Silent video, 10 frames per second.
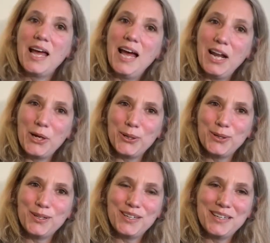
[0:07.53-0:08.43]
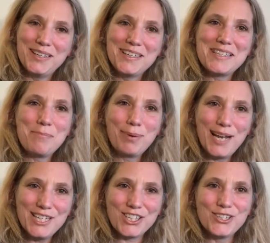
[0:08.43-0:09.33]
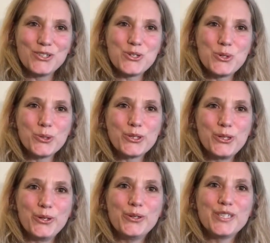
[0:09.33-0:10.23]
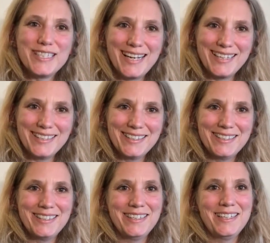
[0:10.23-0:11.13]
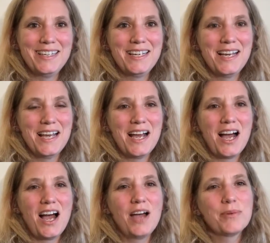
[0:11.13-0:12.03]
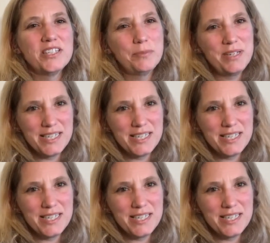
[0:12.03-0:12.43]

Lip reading: Hello, it's a pleasure to talk to you today. I'm going to be